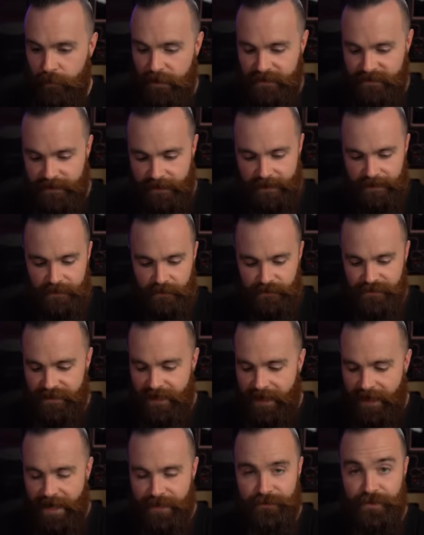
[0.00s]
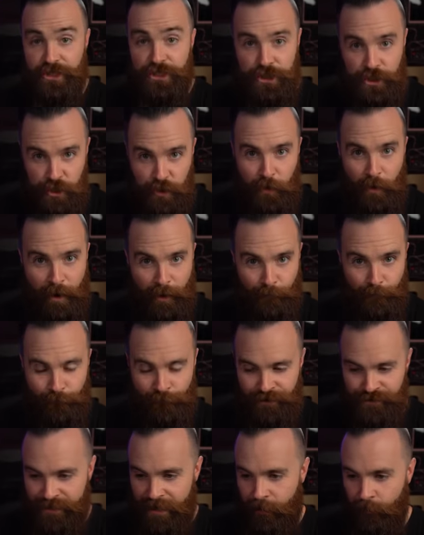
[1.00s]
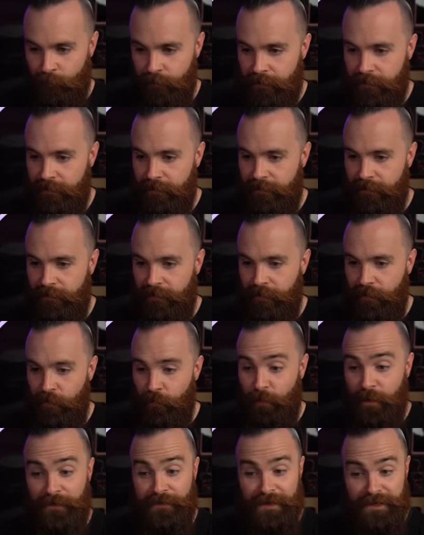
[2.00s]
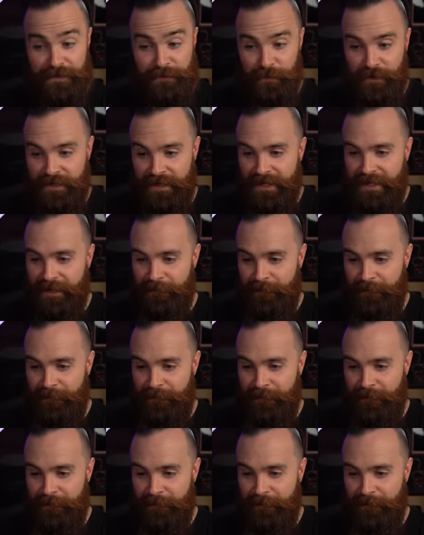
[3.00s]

We can take a little dive into our bridge network with this really neat